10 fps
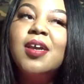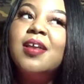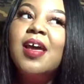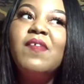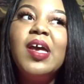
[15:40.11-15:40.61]

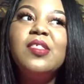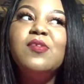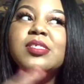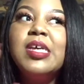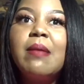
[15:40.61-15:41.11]
Now if I had to do
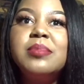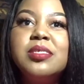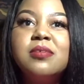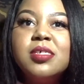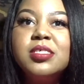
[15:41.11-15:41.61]
a top
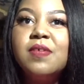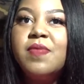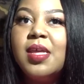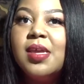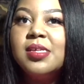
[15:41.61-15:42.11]
10 list of
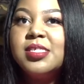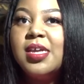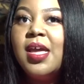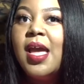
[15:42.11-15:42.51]
things that